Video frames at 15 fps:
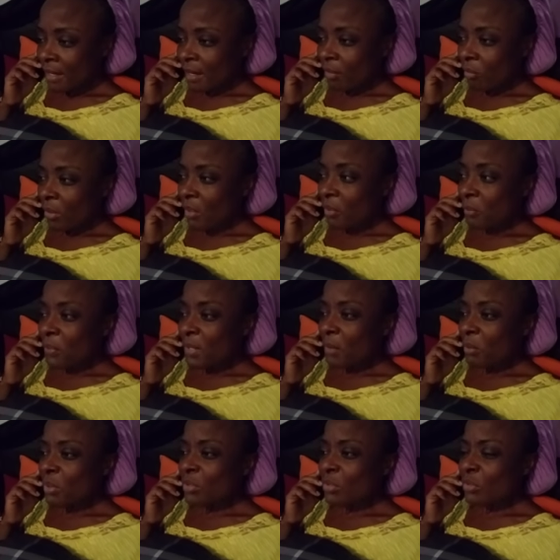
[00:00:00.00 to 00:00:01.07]
I want to be
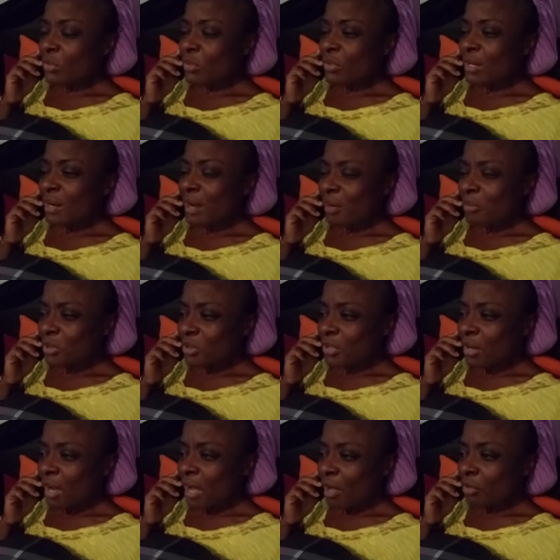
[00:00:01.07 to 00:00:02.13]
able to come to
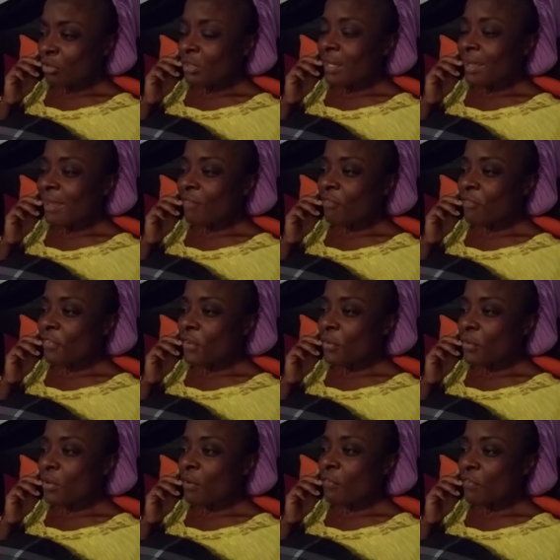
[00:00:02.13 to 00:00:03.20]
your house and
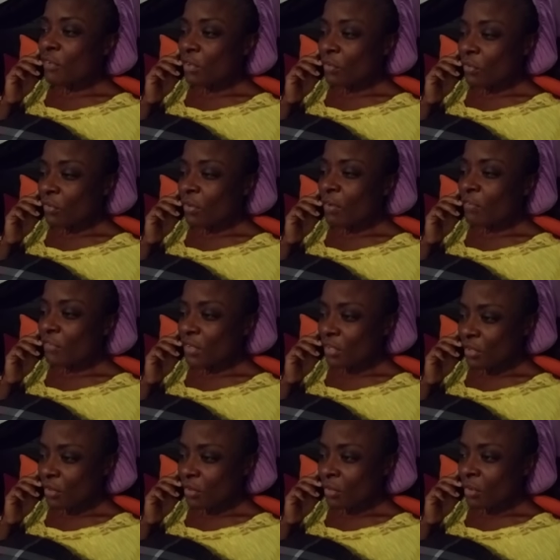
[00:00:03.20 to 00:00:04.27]
view the
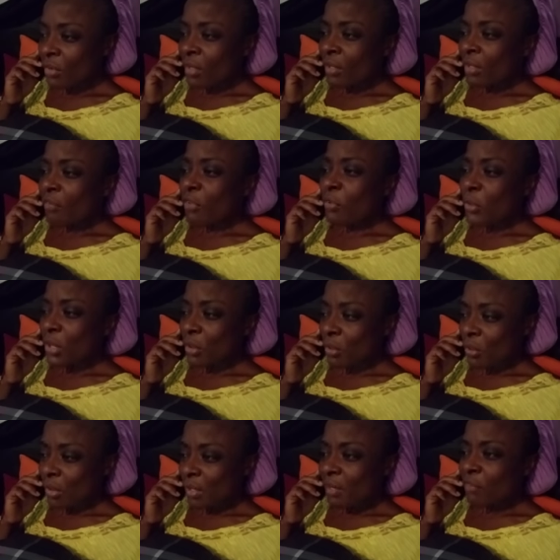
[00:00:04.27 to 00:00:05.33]
video, the
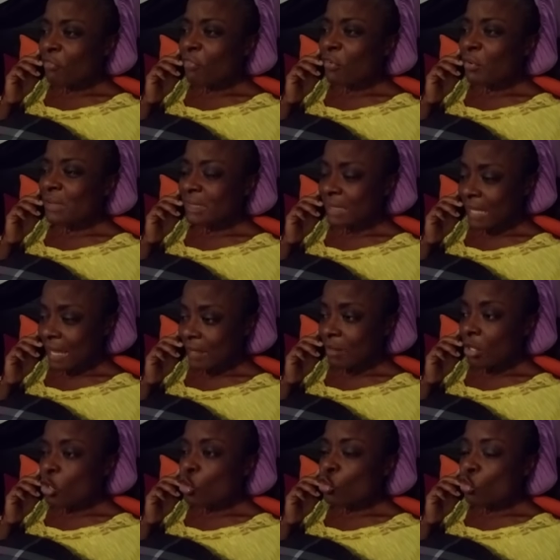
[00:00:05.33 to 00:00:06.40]
recording from start
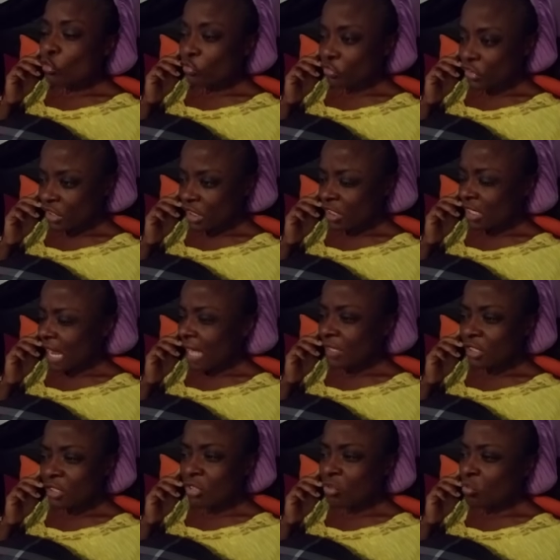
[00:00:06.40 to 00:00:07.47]
to finish. I
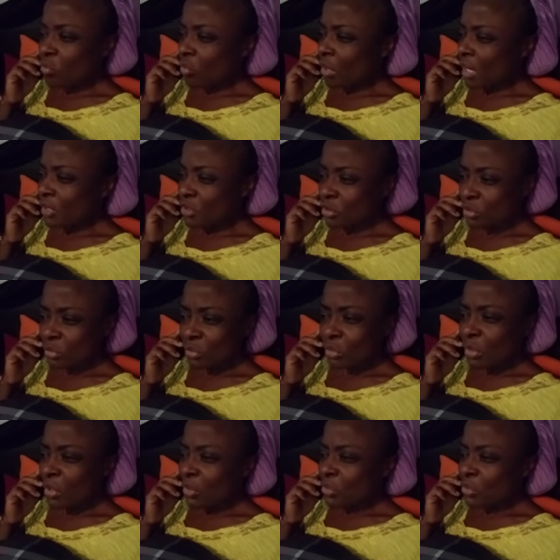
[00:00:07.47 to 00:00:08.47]
just want you